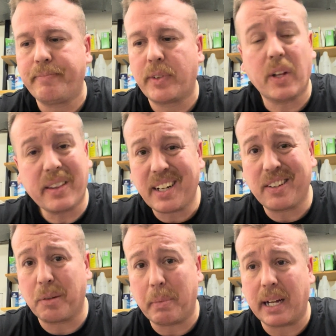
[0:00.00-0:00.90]
Not that
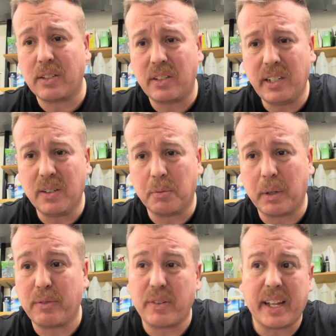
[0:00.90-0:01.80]
it's a bad steel,
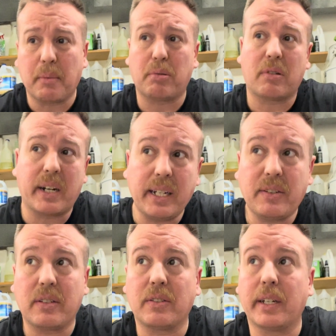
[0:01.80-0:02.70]
but for that price,
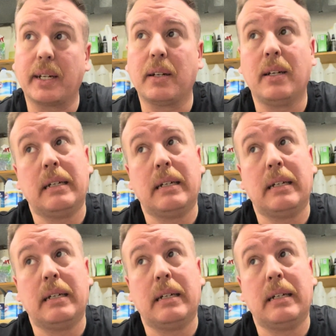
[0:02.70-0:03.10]
I was like,